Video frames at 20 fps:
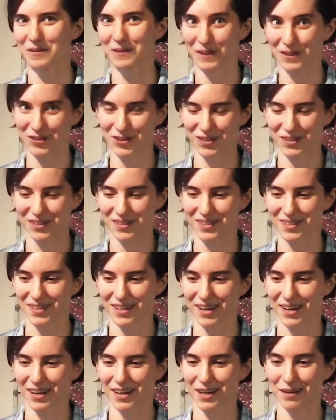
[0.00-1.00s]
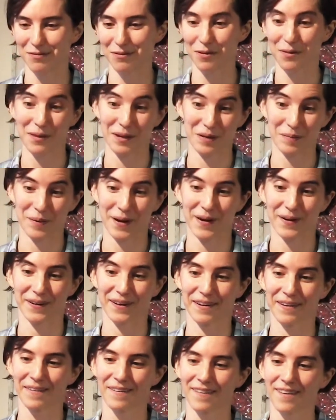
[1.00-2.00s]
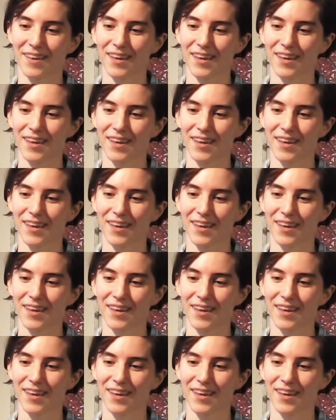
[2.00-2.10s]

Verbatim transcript: religions, uh, if you think about it.